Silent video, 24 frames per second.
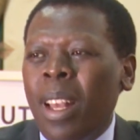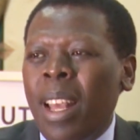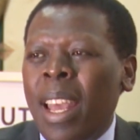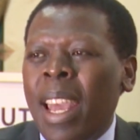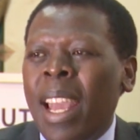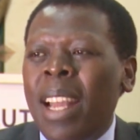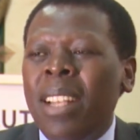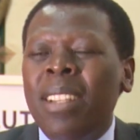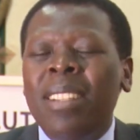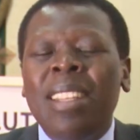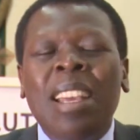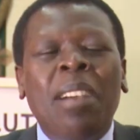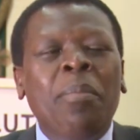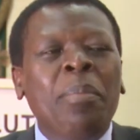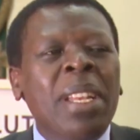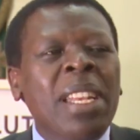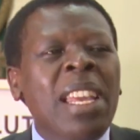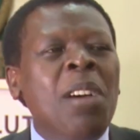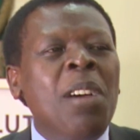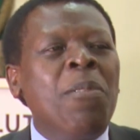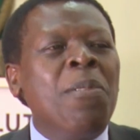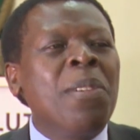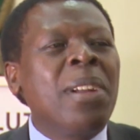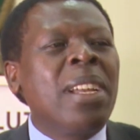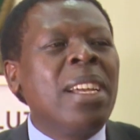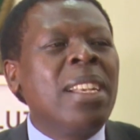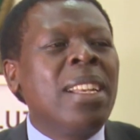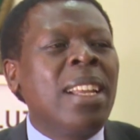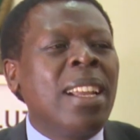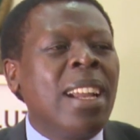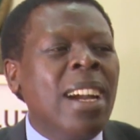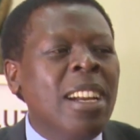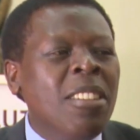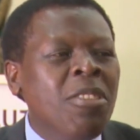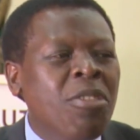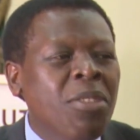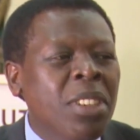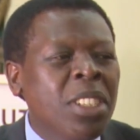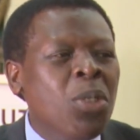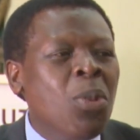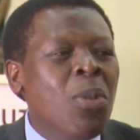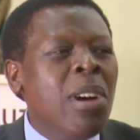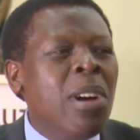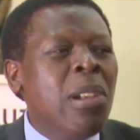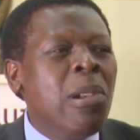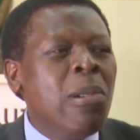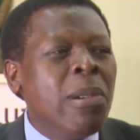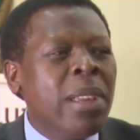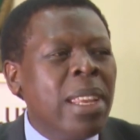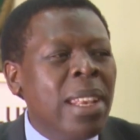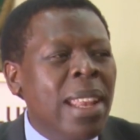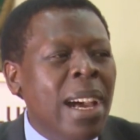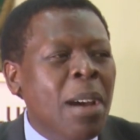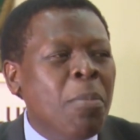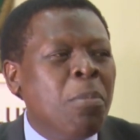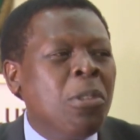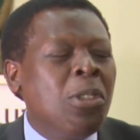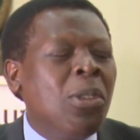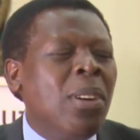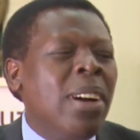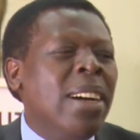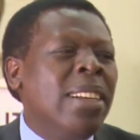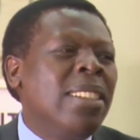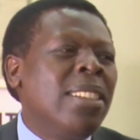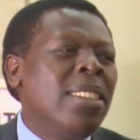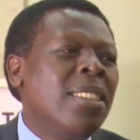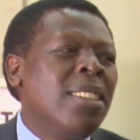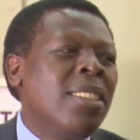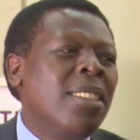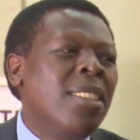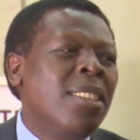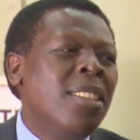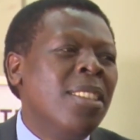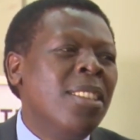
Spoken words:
And there are many African countries who are looking up to us,